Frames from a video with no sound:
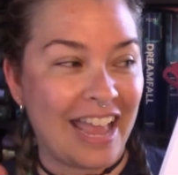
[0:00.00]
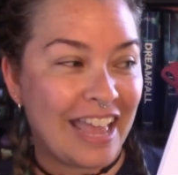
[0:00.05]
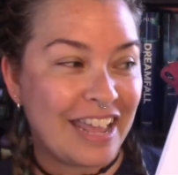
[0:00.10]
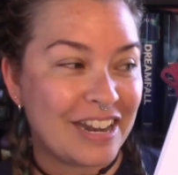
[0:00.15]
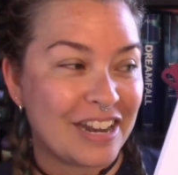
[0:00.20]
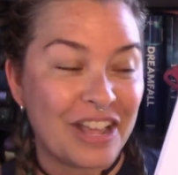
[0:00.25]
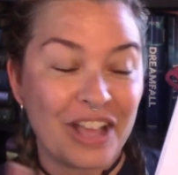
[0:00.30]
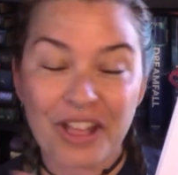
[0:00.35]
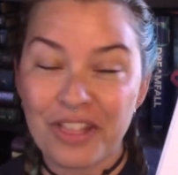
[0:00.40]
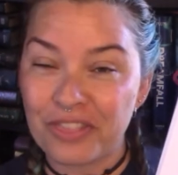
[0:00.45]

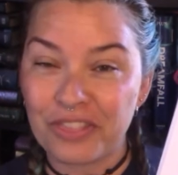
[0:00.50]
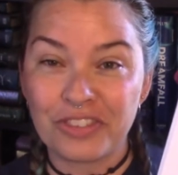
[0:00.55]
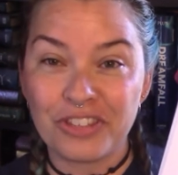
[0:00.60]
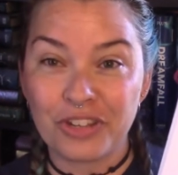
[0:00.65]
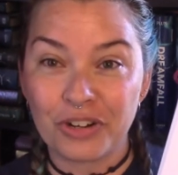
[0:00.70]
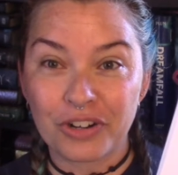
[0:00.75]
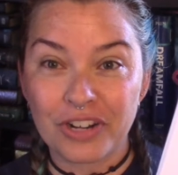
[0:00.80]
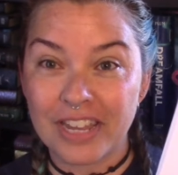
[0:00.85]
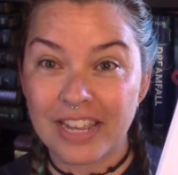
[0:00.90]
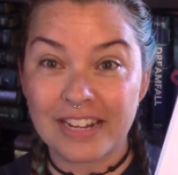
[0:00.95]
and
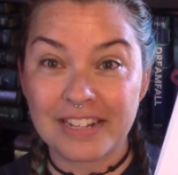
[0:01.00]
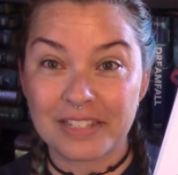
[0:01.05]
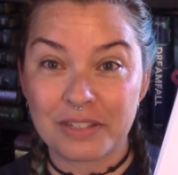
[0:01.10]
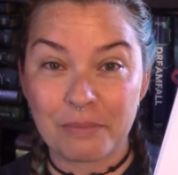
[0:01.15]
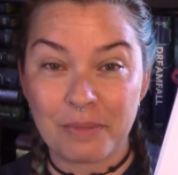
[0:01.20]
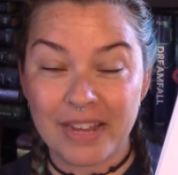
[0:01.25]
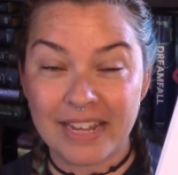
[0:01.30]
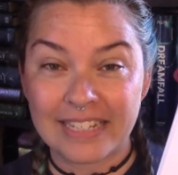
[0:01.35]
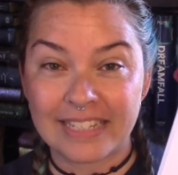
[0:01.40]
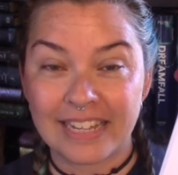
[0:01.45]
your kid is
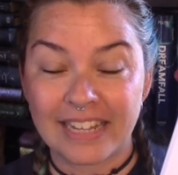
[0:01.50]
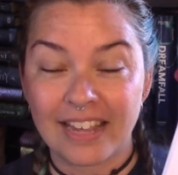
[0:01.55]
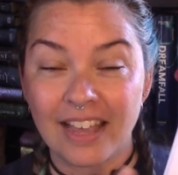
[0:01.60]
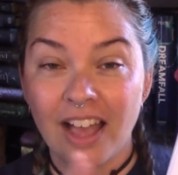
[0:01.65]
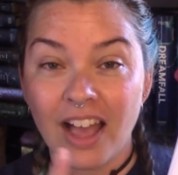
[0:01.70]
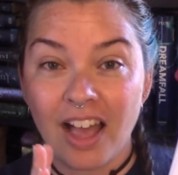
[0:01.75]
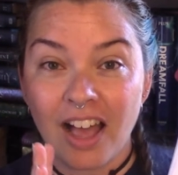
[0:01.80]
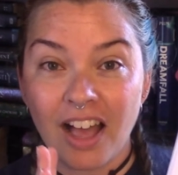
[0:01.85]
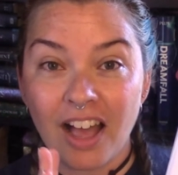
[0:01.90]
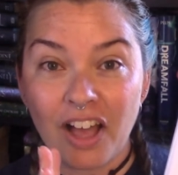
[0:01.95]
amazing.
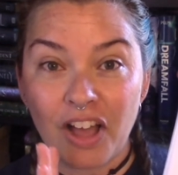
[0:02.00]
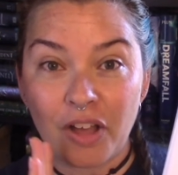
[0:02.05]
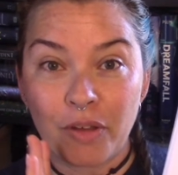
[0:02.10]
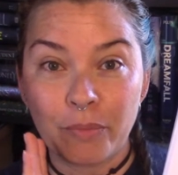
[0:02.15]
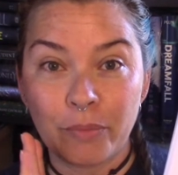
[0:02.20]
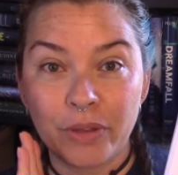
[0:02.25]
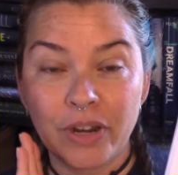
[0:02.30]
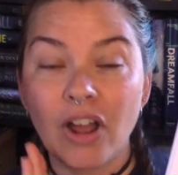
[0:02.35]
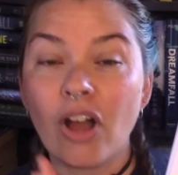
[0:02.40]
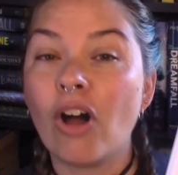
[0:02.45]

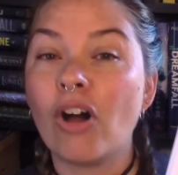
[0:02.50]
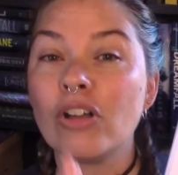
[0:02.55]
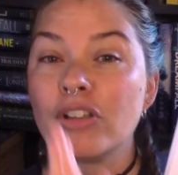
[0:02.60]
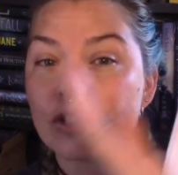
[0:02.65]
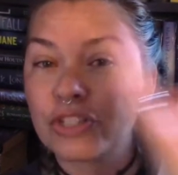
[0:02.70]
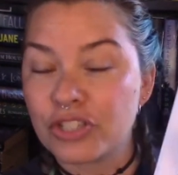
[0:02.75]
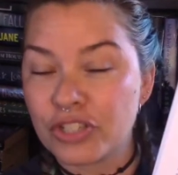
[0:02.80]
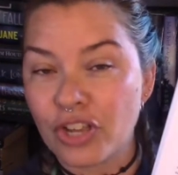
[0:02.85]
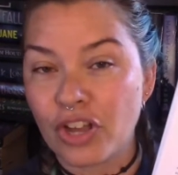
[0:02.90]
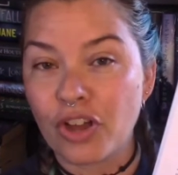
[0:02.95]
Um, but
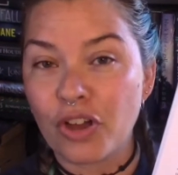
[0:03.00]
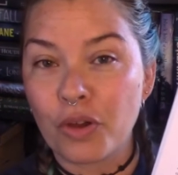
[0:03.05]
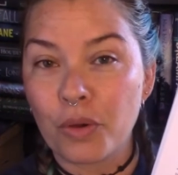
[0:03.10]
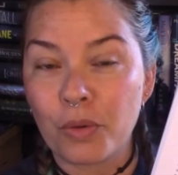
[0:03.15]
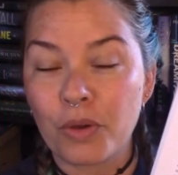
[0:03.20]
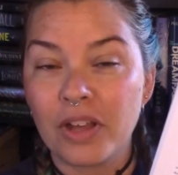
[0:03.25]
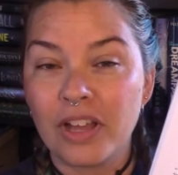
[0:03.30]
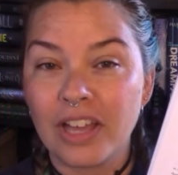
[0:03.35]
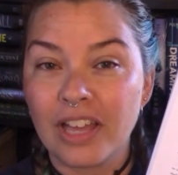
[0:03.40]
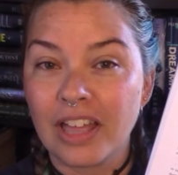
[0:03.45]

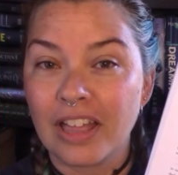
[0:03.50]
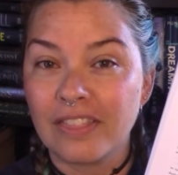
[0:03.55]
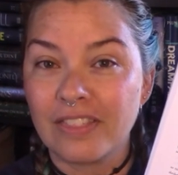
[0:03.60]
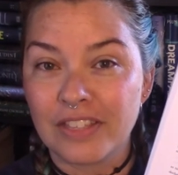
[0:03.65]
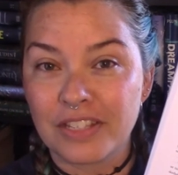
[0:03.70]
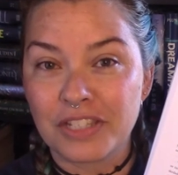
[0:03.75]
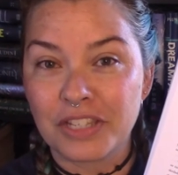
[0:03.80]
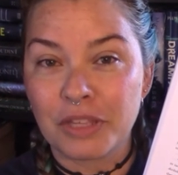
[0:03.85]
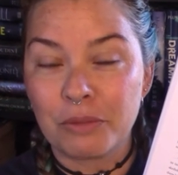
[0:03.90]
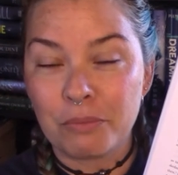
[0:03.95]
also,
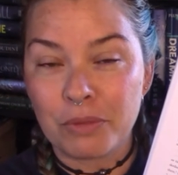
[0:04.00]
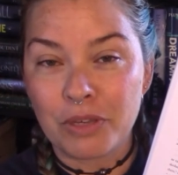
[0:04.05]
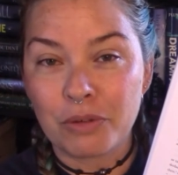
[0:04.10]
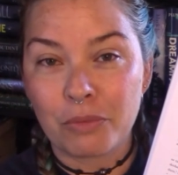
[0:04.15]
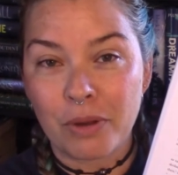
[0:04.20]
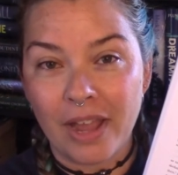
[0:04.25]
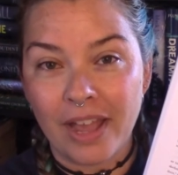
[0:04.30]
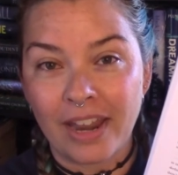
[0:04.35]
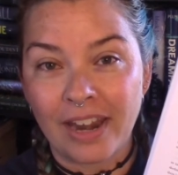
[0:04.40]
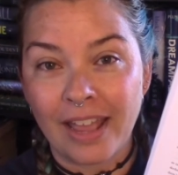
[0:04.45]
this can
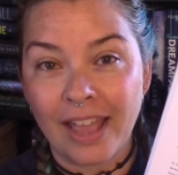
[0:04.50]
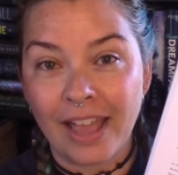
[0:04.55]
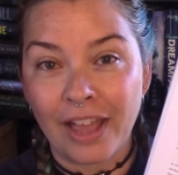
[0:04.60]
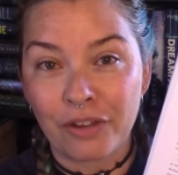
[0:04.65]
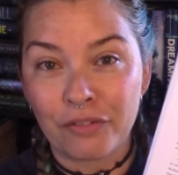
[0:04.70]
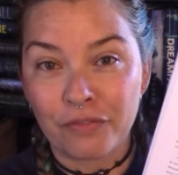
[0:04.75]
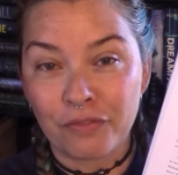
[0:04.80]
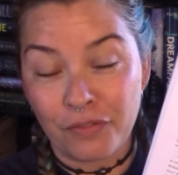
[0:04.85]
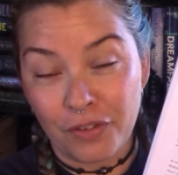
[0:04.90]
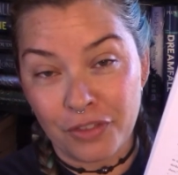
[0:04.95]
be read
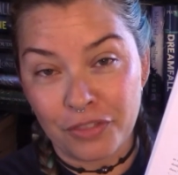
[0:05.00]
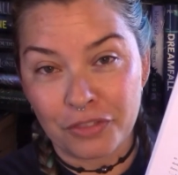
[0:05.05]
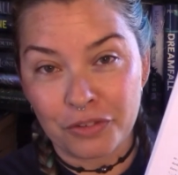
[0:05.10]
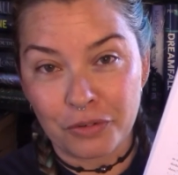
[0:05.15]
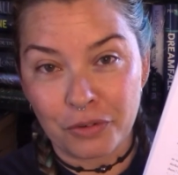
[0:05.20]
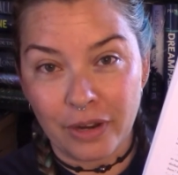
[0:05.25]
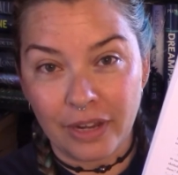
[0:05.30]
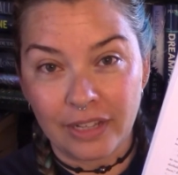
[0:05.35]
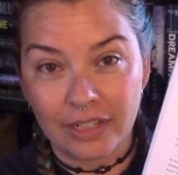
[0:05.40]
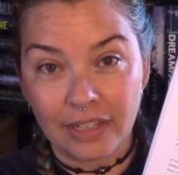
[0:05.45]
at
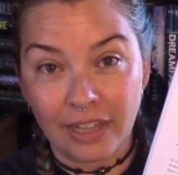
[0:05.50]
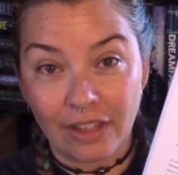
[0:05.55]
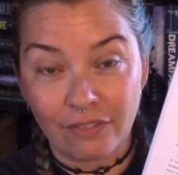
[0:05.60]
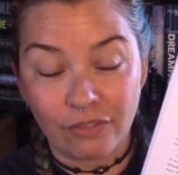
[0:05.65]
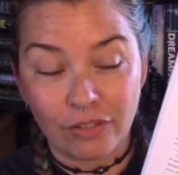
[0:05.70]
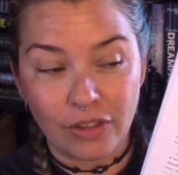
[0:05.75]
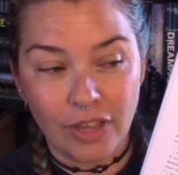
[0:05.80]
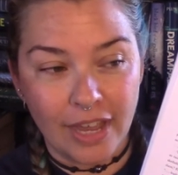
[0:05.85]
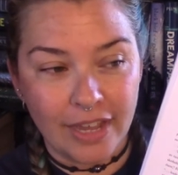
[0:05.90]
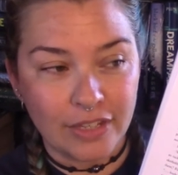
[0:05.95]
fifth grade
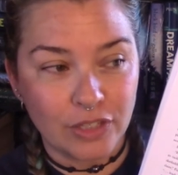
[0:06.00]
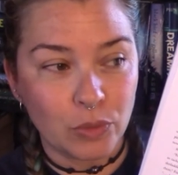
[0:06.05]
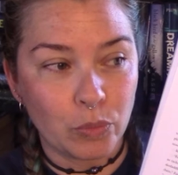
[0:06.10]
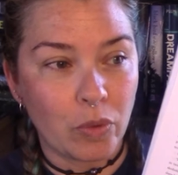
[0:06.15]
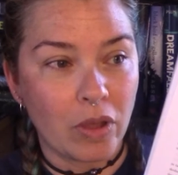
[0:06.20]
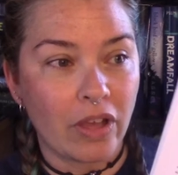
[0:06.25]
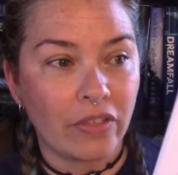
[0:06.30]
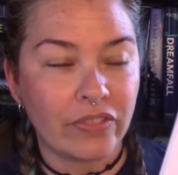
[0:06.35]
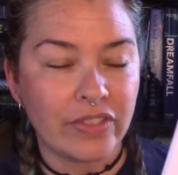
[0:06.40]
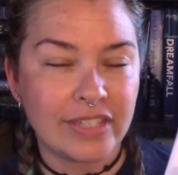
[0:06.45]
level
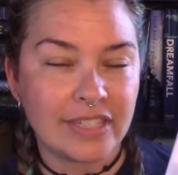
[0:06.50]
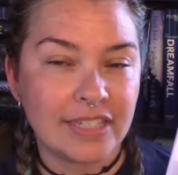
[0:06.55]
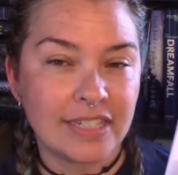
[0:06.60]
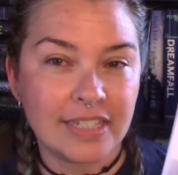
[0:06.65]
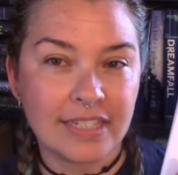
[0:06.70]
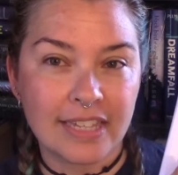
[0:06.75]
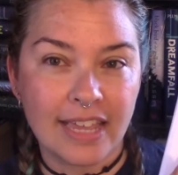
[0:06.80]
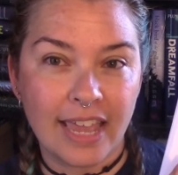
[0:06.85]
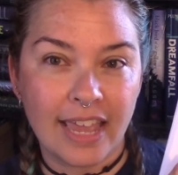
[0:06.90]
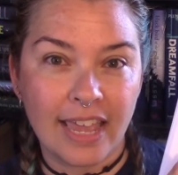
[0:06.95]
as well. This
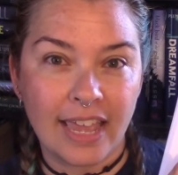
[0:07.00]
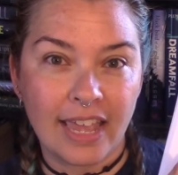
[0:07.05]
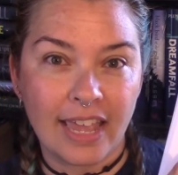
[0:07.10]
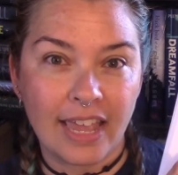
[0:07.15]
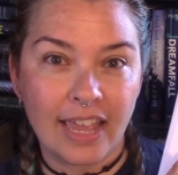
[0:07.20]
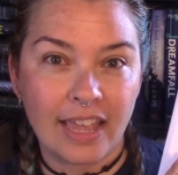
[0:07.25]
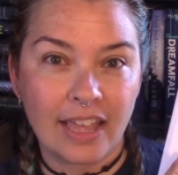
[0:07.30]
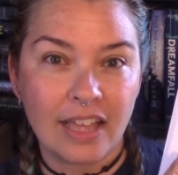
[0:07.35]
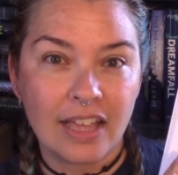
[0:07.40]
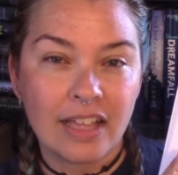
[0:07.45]
is
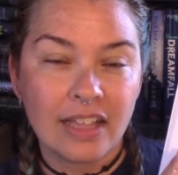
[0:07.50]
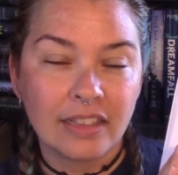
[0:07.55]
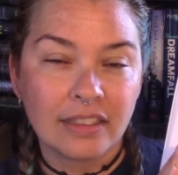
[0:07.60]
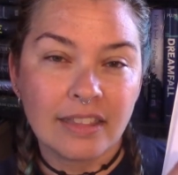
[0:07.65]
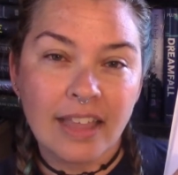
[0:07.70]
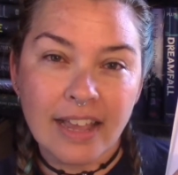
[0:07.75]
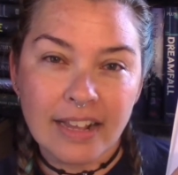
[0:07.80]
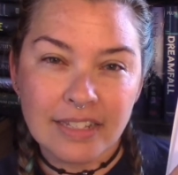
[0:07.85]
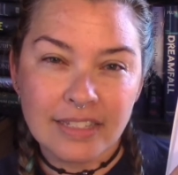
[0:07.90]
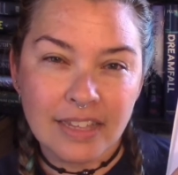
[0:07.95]
a
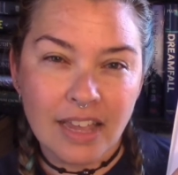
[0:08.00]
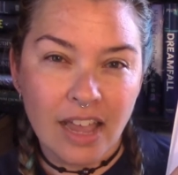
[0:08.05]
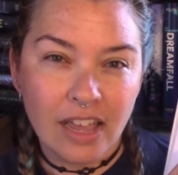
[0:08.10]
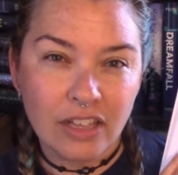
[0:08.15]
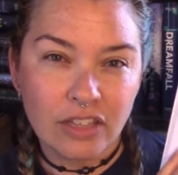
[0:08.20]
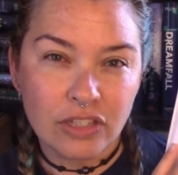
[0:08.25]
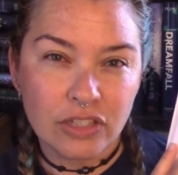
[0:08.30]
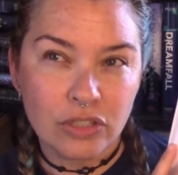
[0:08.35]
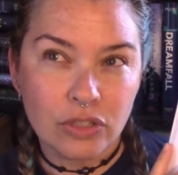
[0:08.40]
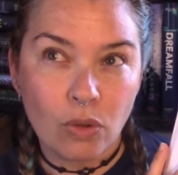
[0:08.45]

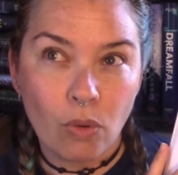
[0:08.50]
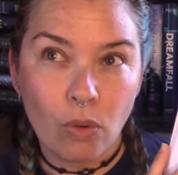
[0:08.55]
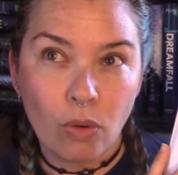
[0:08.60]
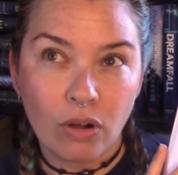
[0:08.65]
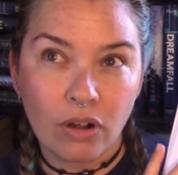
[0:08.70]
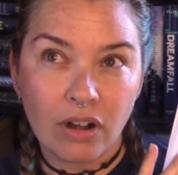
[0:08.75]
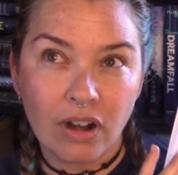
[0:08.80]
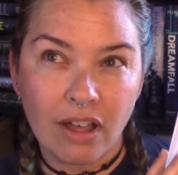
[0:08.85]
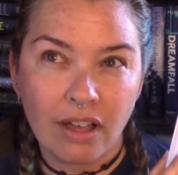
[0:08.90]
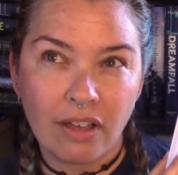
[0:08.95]
Lexile
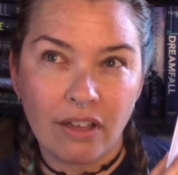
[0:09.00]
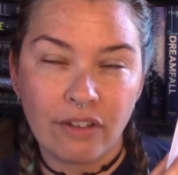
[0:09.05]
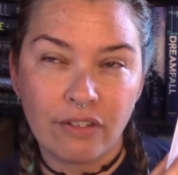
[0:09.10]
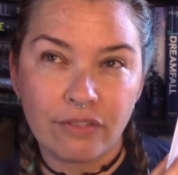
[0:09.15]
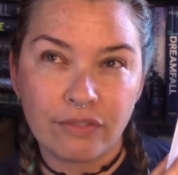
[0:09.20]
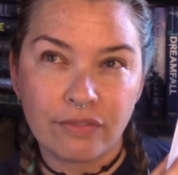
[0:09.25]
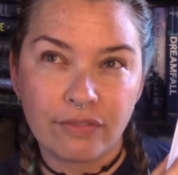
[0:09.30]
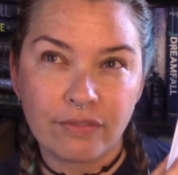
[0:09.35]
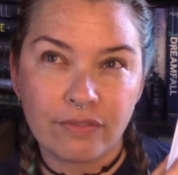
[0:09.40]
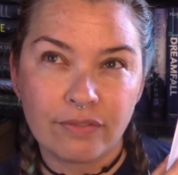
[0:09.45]
score
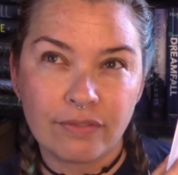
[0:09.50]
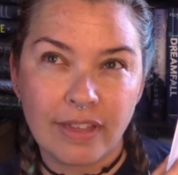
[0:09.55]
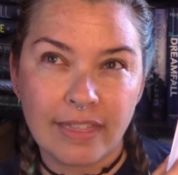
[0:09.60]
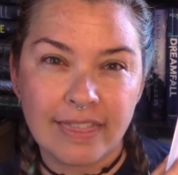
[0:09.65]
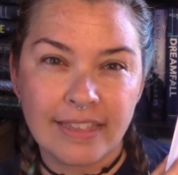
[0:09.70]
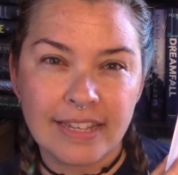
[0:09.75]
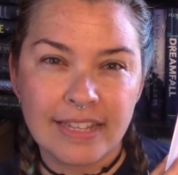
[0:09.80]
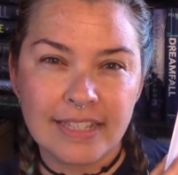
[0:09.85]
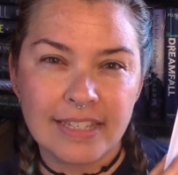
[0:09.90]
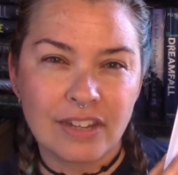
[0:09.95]
of,
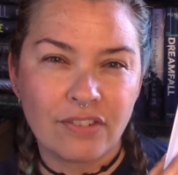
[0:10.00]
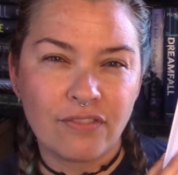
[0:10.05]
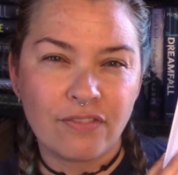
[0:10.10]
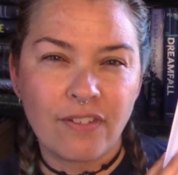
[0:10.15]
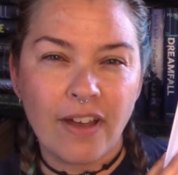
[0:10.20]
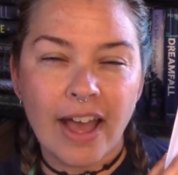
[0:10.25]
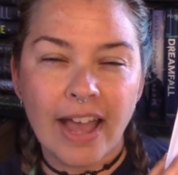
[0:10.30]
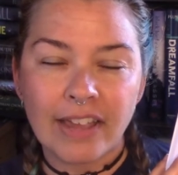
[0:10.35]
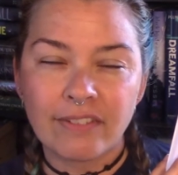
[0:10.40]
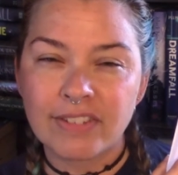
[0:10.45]
I think it said
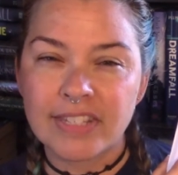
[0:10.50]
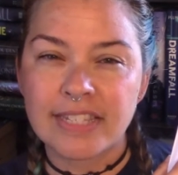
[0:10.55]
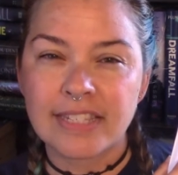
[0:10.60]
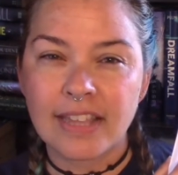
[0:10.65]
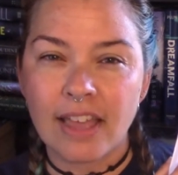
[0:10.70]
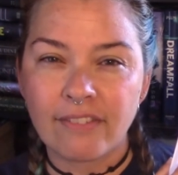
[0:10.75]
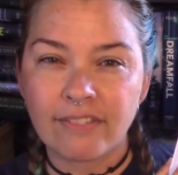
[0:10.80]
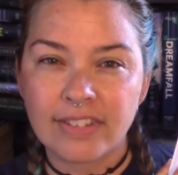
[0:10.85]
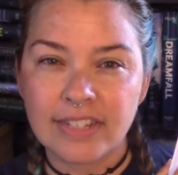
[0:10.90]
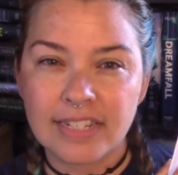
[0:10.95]

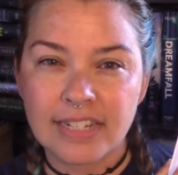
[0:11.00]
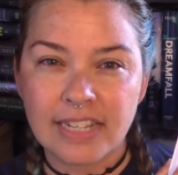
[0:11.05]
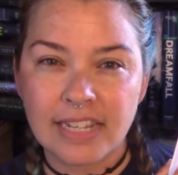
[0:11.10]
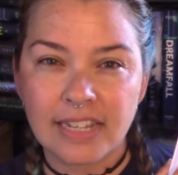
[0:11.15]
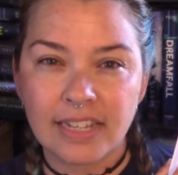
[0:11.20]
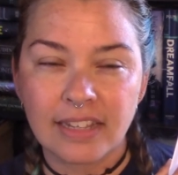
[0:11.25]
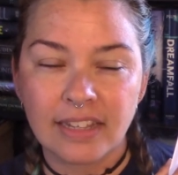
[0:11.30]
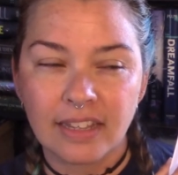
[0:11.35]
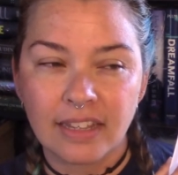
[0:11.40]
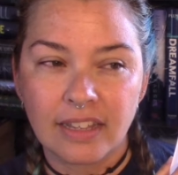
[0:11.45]

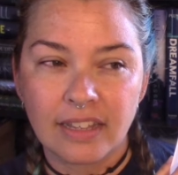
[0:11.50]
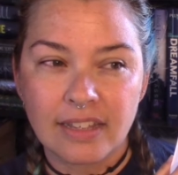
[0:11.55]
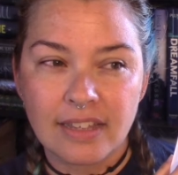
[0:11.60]
570